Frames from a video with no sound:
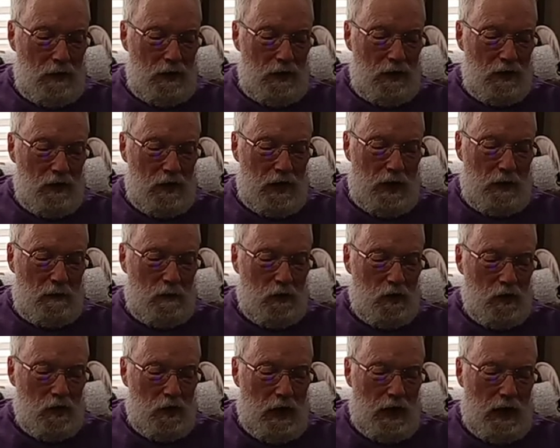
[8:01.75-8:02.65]
his name
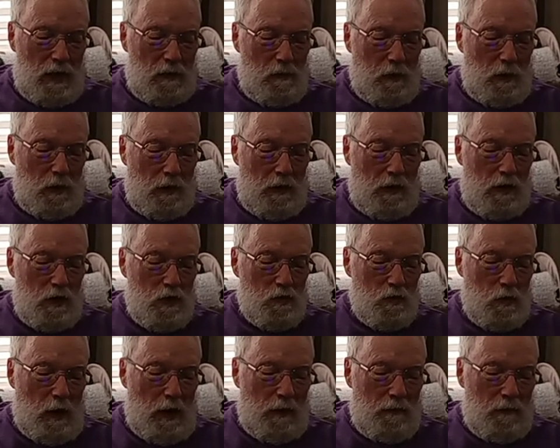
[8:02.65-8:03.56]
is Nabal and
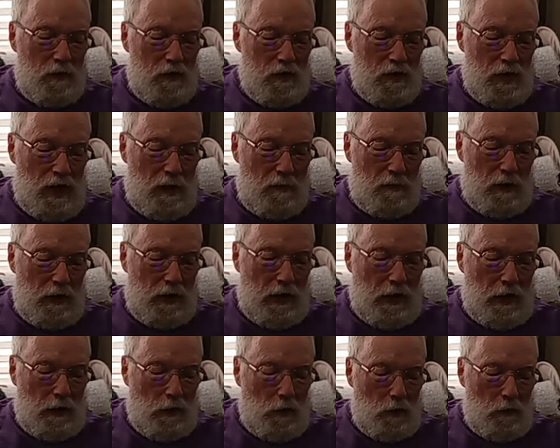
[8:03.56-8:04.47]
his wife is
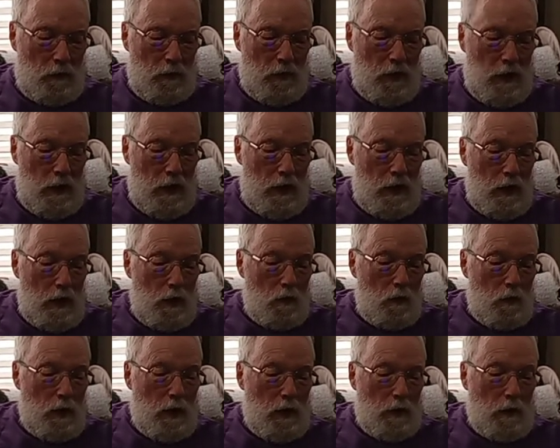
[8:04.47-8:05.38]
Abigail.
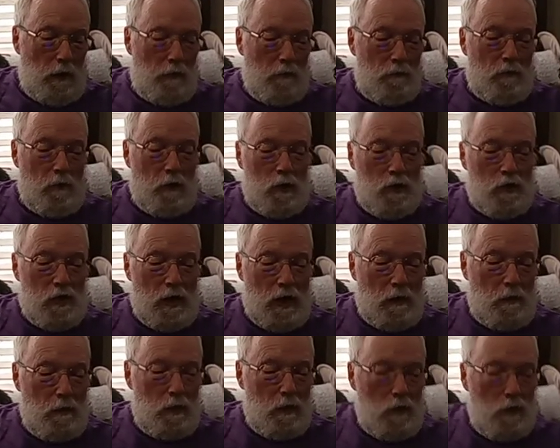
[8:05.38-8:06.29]
We are in 1
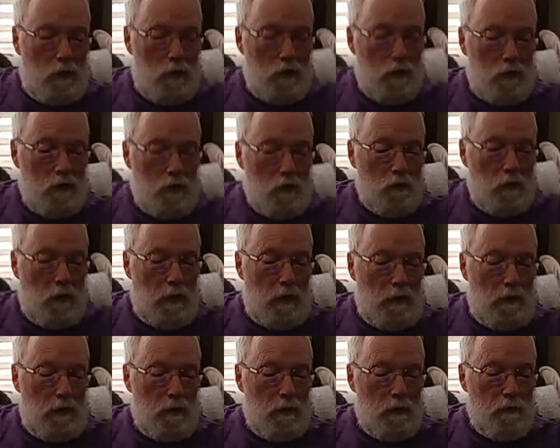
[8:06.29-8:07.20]
Samuel
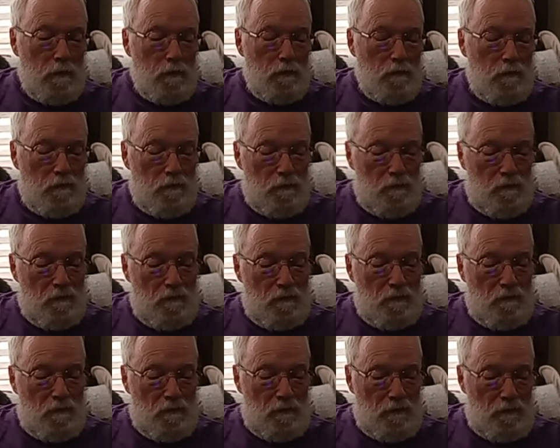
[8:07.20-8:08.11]

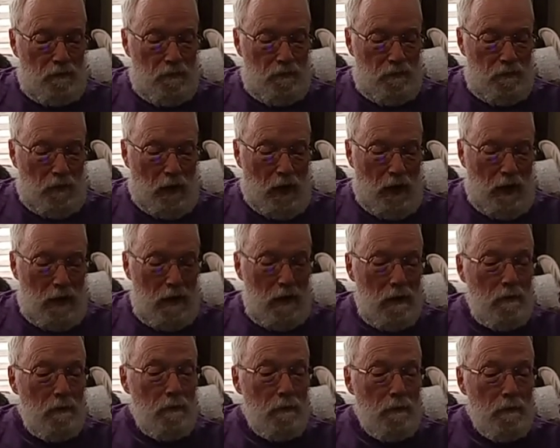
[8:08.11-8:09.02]

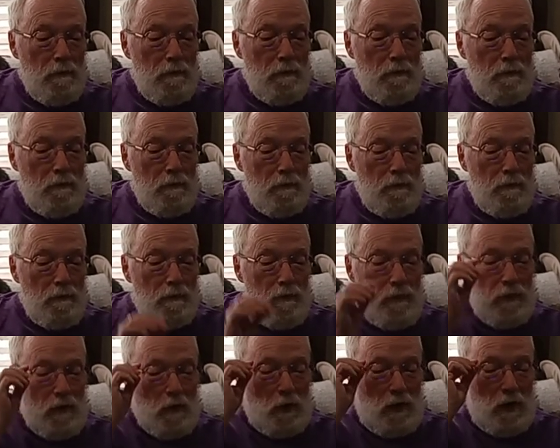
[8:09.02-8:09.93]
25.
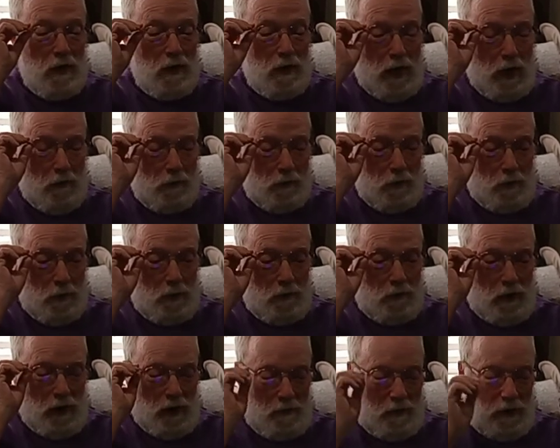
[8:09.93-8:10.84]
20, yeah,
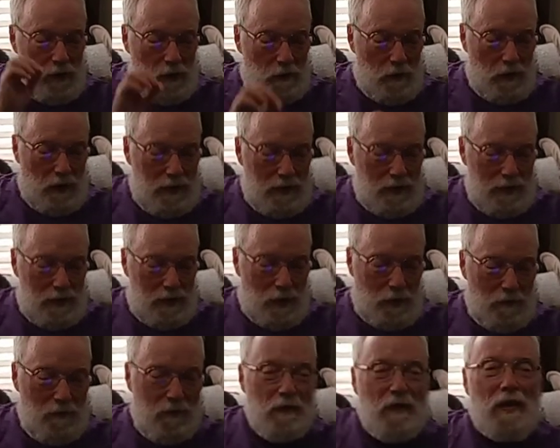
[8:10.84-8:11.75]
25 by the way. So